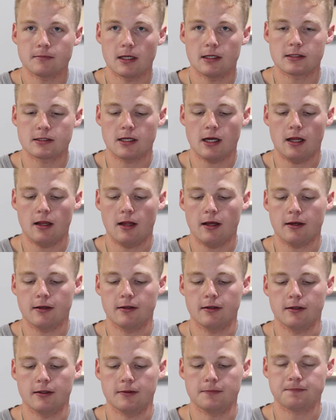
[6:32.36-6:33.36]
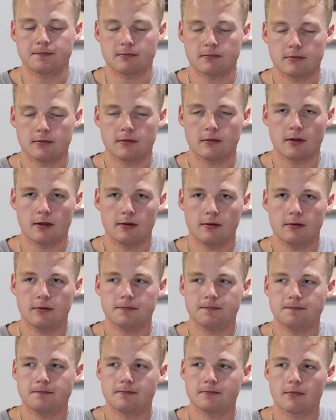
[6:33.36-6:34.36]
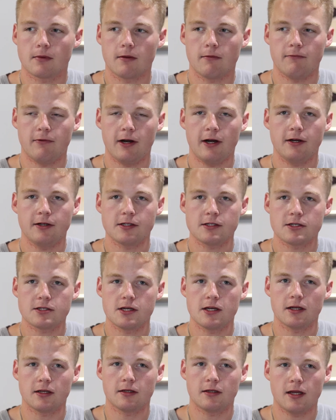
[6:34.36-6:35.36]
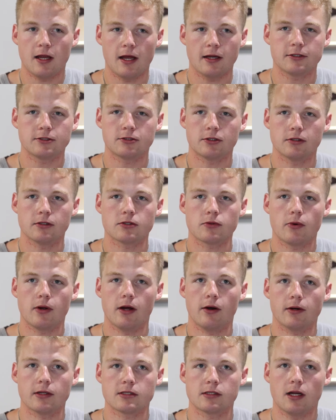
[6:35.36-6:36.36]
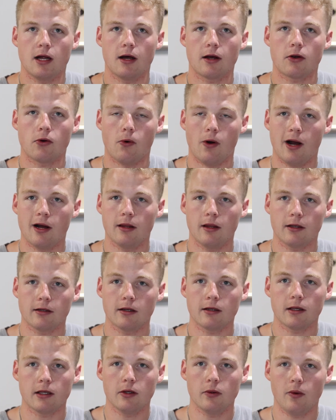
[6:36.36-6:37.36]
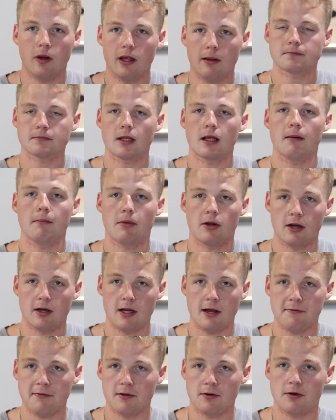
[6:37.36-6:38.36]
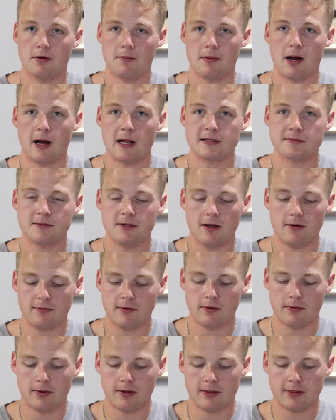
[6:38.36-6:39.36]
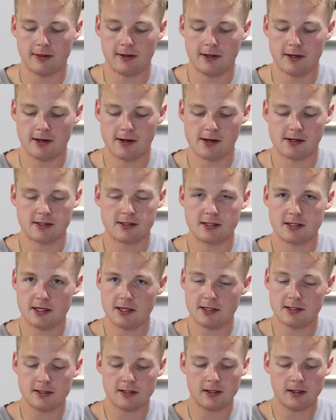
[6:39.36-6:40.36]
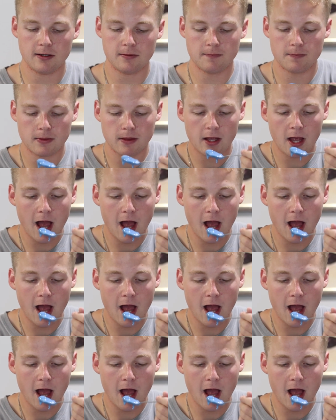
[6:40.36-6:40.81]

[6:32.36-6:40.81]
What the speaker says: It's got like a very distinct texture as well. It's not quite like a kiwi, but it definitely reminds me of it with the seeds in it.